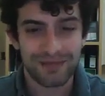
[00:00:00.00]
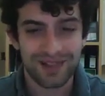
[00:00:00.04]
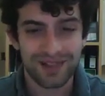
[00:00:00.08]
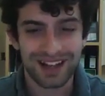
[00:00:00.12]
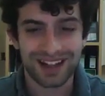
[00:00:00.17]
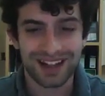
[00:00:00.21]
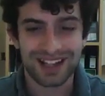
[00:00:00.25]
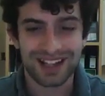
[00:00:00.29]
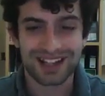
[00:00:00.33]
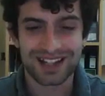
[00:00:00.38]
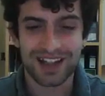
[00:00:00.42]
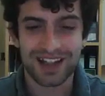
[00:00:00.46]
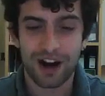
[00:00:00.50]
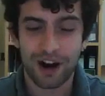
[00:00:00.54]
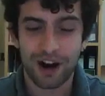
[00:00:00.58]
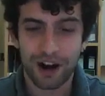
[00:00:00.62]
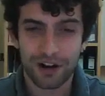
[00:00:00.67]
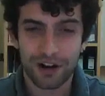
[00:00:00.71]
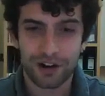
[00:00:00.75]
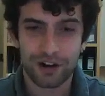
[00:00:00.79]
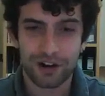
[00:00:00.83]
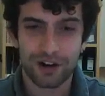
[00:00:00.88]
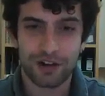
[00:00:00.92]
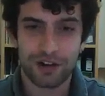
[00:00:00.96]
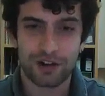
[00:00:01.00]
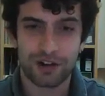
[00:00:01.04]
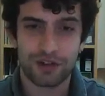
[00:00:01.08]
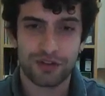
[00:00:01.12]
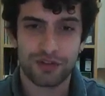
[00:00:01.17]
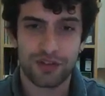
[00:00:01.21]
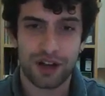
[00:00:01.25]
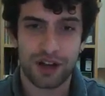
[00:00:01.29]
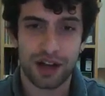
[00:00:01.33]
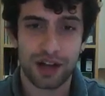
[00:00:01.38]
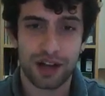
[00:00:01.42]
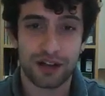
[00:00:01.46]
but it's harder
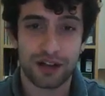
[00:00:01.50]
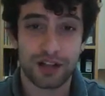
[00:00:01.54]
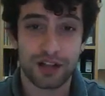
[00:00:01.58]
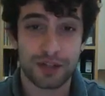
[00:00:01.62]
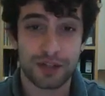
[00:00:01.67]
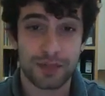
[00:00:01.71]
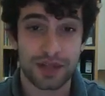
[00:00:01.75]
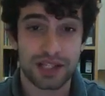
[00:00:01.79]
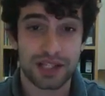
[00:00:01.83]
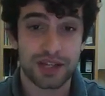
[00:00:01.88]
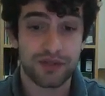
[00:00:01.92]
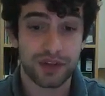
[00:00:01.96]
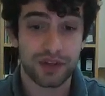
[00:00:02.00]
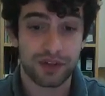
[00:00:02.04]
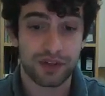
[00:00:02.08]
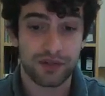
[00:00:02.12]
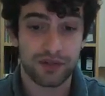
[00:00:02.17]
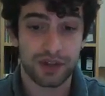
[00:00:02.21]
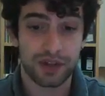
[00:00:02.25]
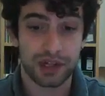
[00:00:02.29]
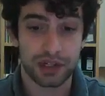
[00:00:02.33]
to find the specific